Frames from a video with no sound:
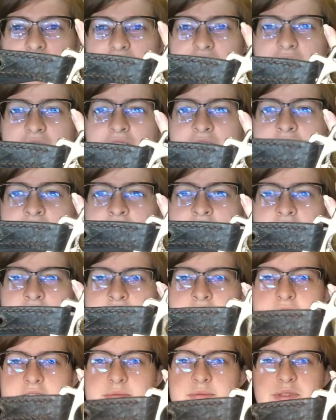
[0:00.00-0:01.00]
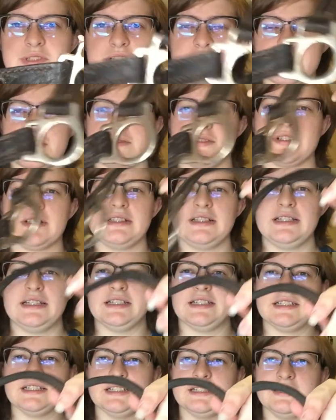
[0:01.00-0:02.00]
right now because I was
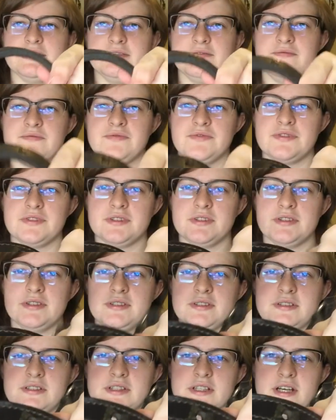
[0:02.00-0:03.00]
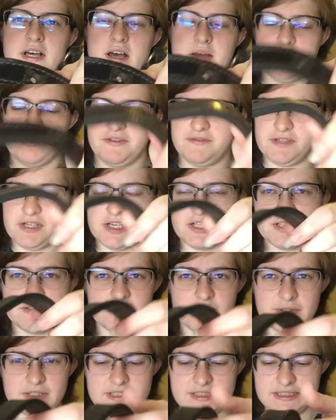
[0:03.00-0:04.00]
cleaning it. And if you guys
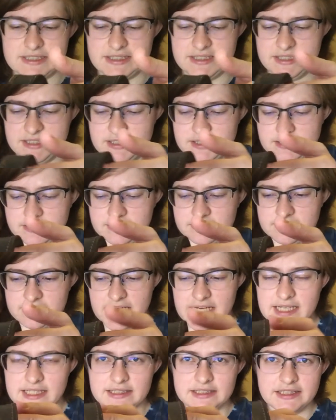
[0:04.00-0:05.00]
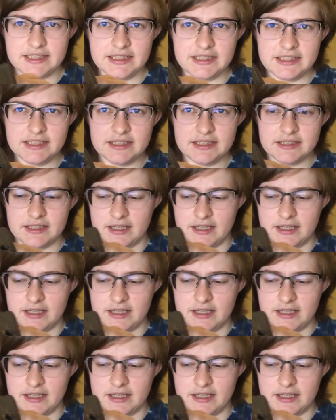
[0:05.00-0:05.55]
ever want to see tack cleaning,